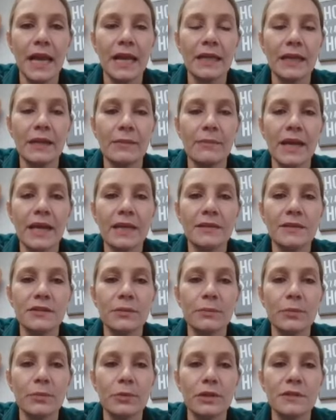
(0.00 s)
and he made
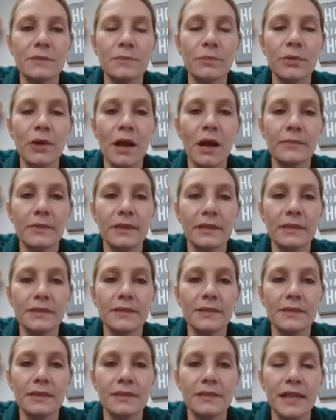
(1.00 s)
Sir Bors
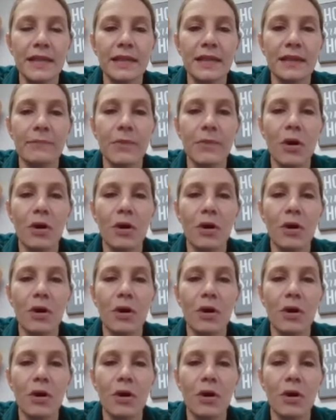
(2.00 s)
promise to take him